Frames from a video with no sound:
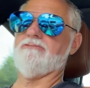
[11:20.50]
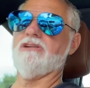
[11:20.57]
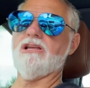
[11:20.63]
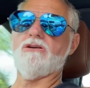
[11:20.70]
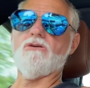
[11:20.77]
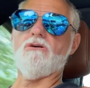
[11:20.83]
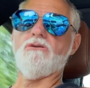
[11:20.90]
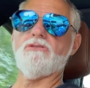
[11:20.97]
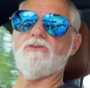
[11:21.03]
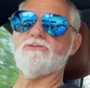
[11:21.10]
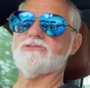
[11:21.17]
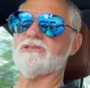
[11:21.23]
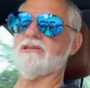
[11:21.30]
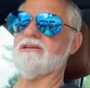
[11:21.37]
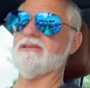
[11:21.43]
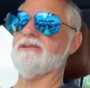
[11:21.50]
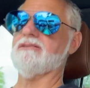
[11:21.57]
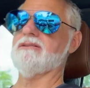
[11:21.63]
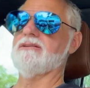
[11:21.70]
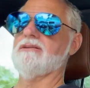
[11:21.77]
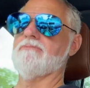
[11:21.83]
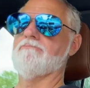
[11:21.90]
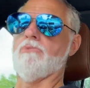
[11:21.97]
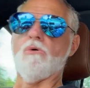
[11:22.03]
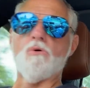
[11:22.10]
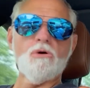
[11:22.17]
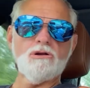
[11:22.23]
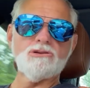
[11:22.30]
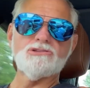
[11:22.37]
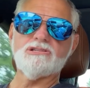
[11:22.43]
do you call those
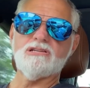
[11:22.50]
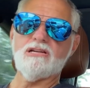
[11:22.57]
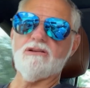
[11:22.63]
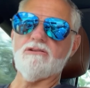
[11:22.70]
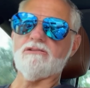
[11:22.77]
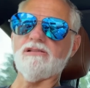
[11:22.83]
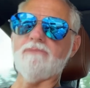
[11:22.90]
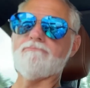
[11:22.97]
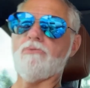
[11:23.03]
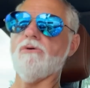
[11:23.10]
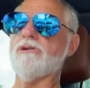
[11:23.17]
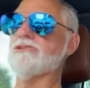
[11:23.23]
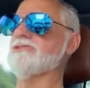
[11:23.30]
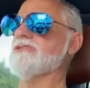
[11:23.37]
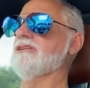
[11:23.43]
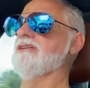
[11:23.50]
boards? You know, clipboards.